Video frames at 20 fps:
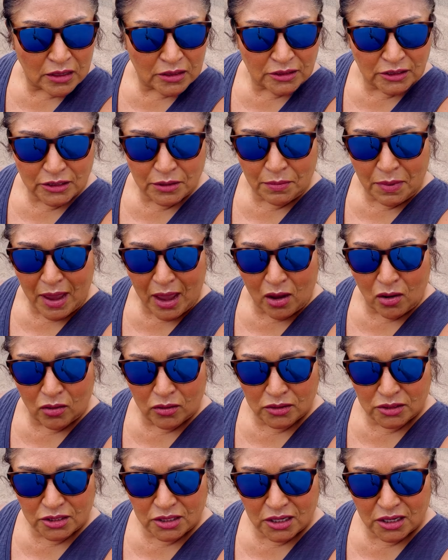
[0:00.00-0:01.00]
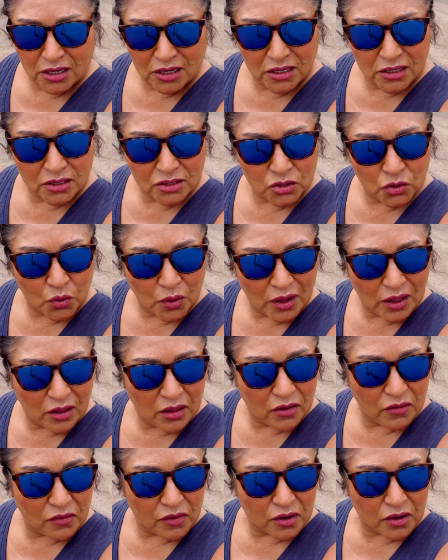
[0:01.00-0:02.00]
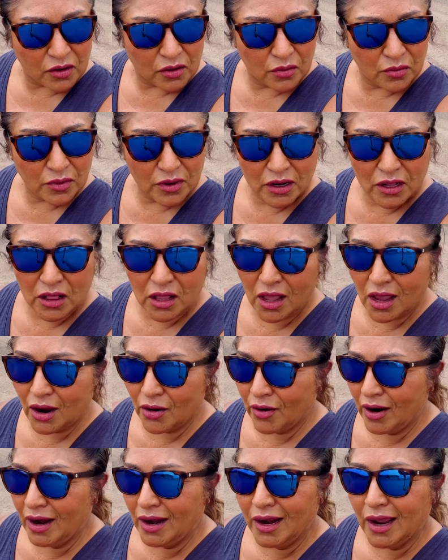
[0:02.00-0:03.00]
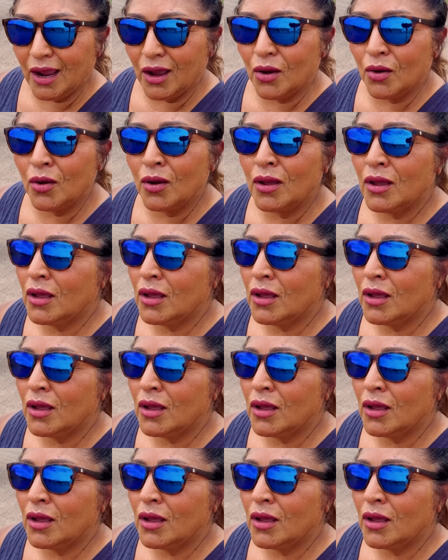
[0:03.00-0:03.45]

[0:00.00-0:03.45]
It's about 12 or 1 o'clock right now.